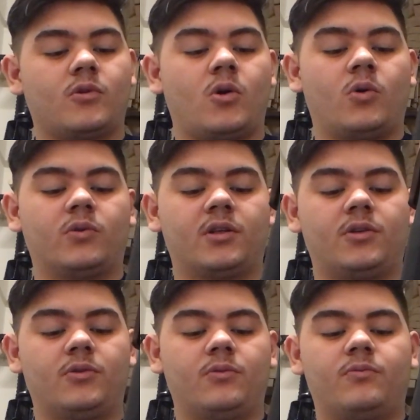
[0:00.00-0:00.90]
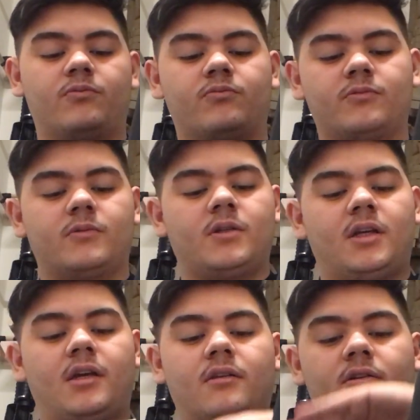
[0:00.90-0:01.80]
hold the new
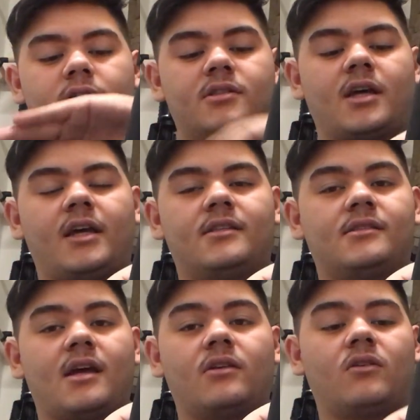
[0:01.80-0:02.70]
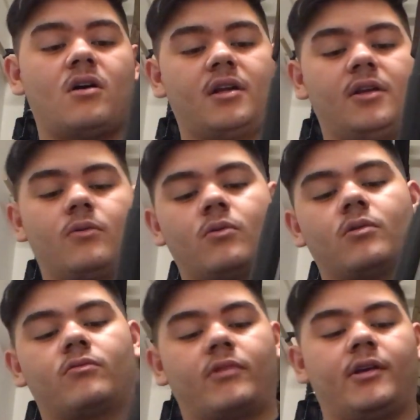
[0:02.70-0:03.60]
either side saddle on it
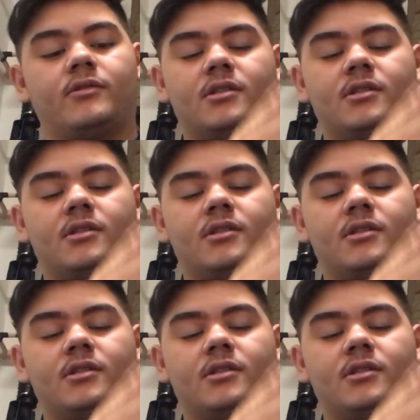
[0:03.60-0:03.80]
or rail